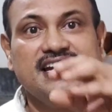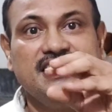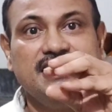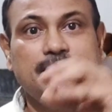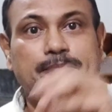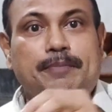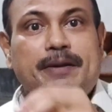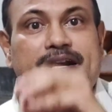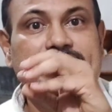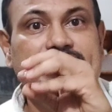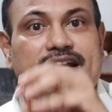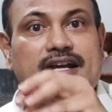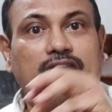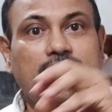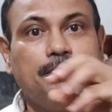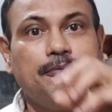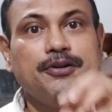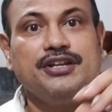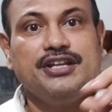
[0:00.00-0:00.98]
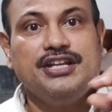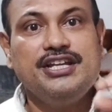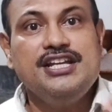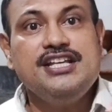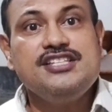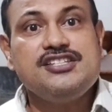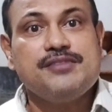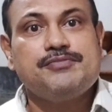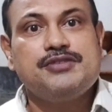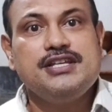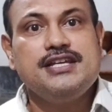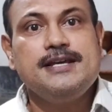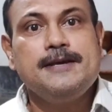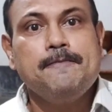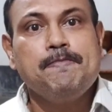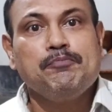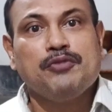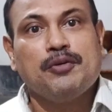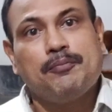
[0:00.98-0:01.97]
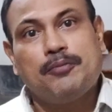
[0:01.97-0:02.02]
depending upon each of the
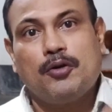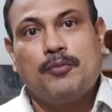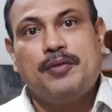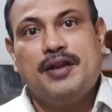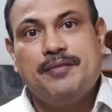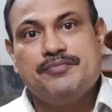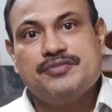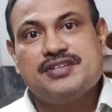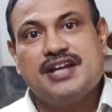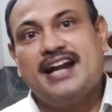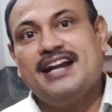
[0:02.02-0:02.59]
problems.